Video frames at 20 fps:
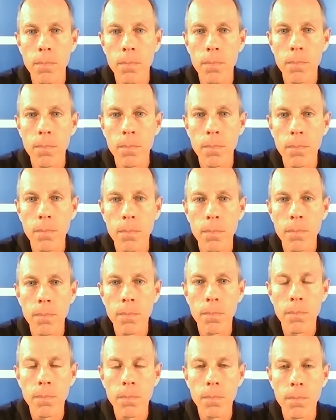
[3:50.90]

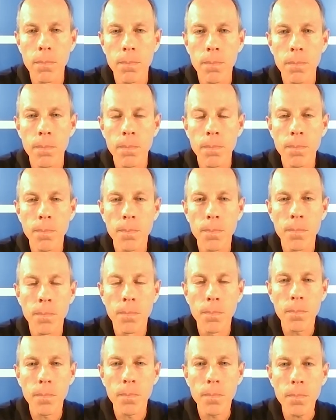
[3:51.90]

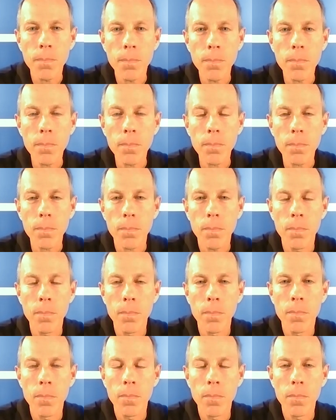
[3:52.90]

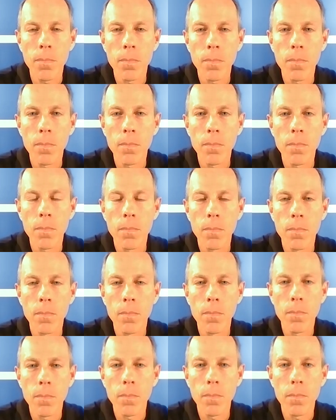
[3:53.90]

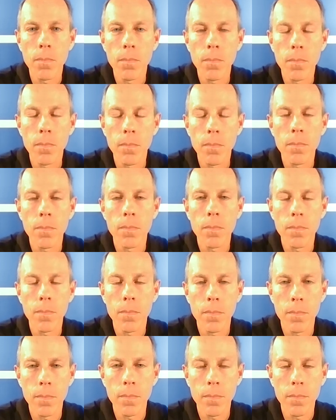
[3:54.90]

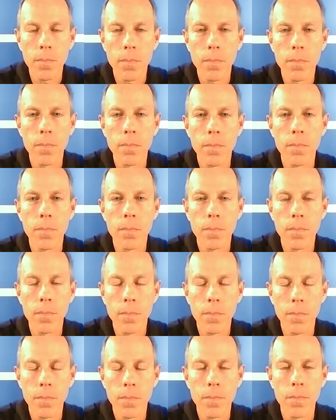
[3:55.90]

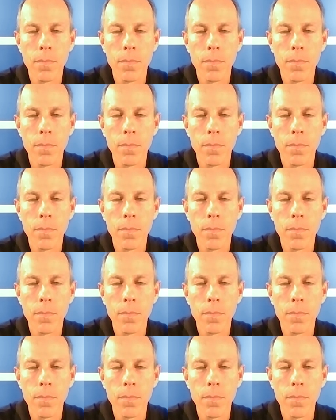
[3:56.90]
[no speech]